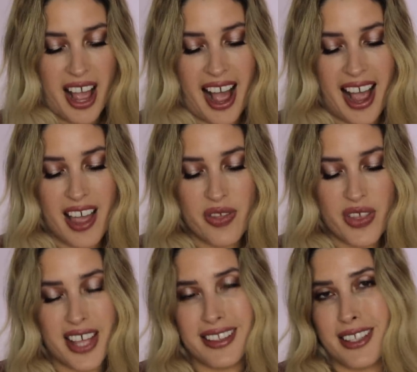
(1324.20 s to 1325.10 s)
I
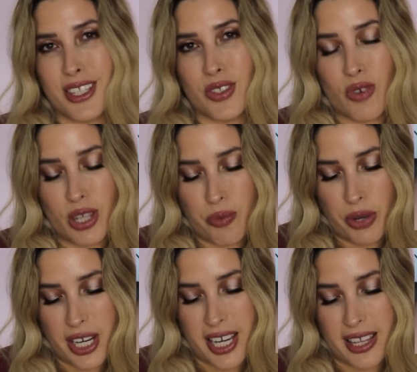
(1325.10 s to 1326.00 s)
think this is really
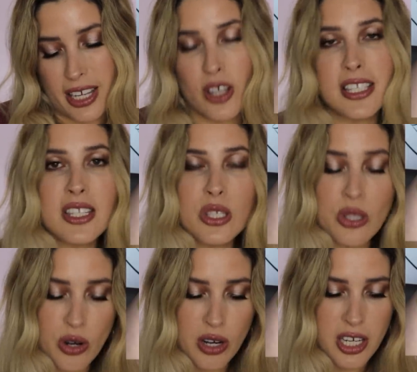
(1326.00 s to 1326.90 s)
pretty. The cost is
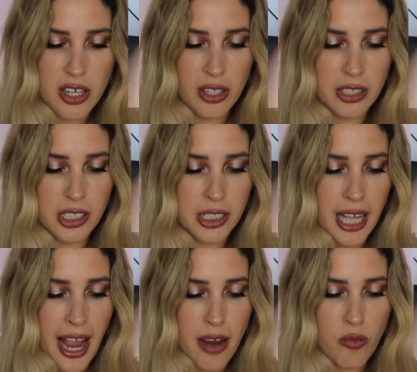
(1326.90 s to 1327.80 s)
$30.
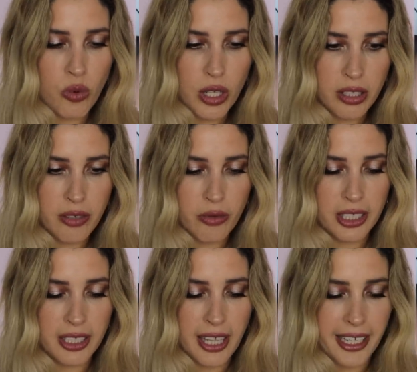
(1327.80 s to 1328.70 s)
I really,
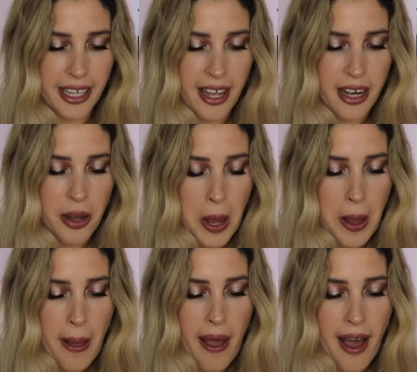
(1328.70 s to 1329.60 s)
really like it.
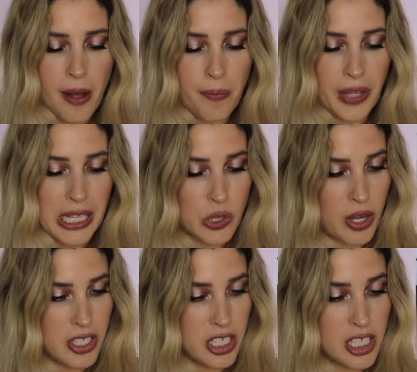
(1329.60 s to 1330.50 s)
Um, the
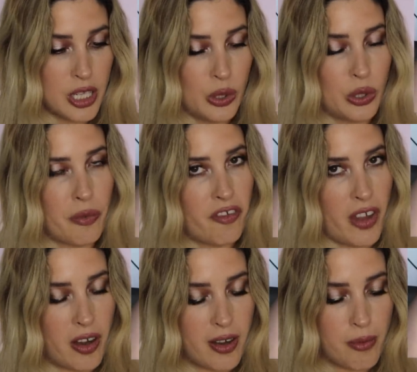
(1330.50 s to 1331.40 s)
swatches look
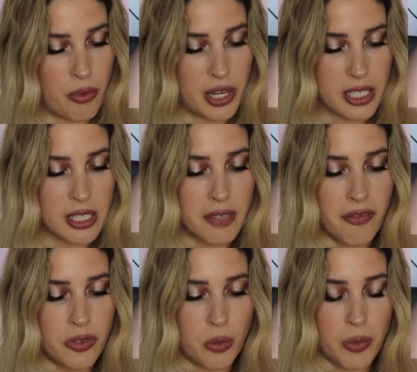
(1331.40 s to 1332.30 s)
very
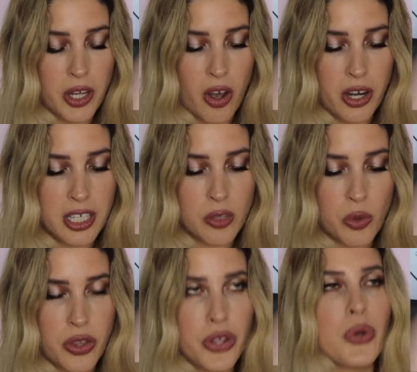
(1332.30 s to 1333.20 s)
impressive, to be honest
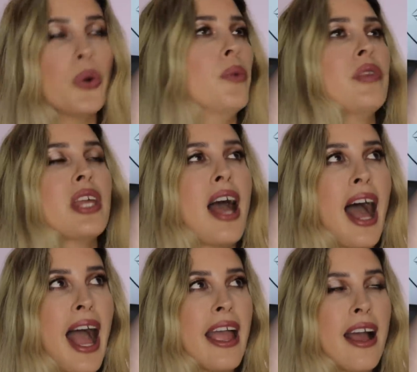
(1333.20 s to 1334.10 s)
with you.
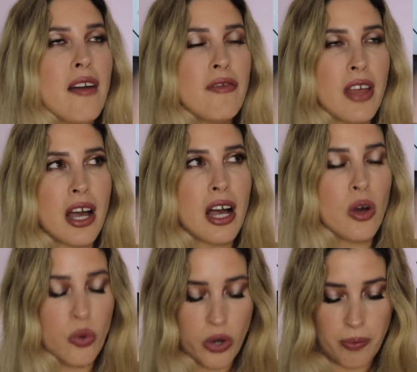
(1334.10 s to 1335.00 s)
I have the
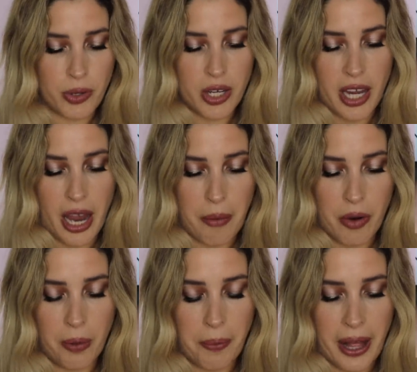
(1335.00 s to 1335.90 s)
Huda Beauty
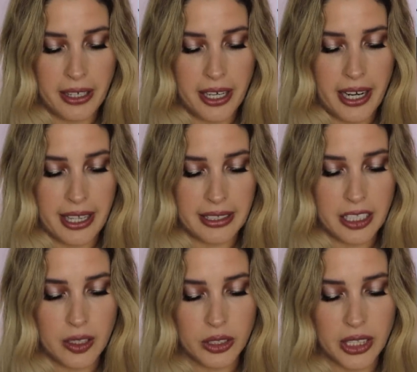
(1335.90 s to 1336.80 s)
Emerald palette, and
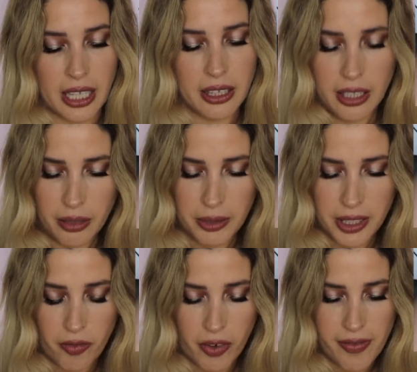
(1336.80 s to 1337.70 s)
this looks a little bit
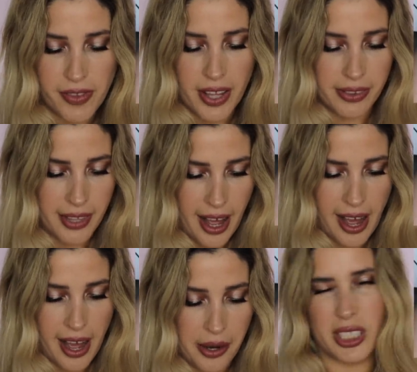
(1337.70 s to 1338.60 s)
different than
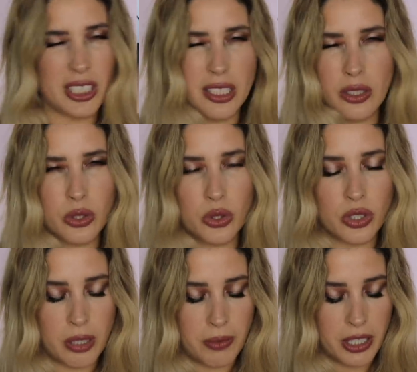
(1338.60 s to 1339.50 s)
that. It doesn't look too
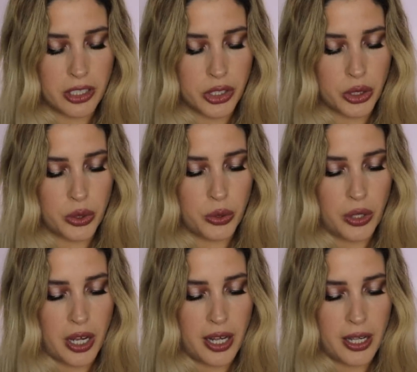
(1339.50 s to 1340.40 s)
similar
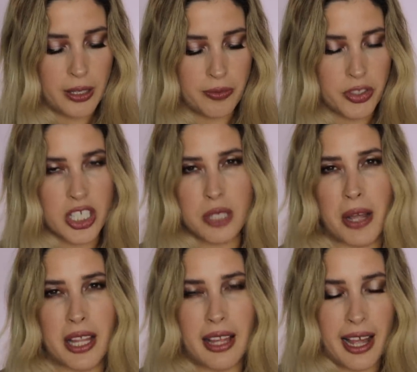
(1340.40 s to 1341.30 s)
to um, Just
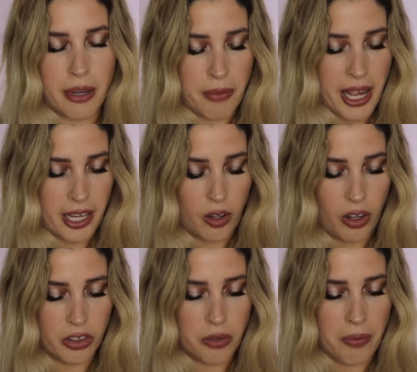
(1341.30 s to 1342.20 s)
My Luck by
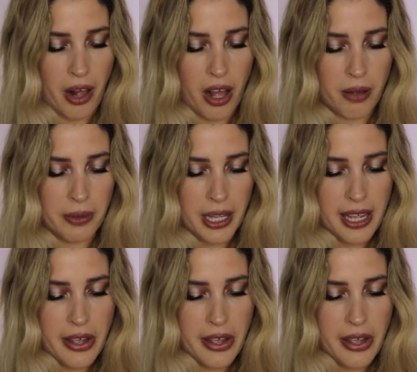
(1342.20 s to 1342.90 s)
Colourpop.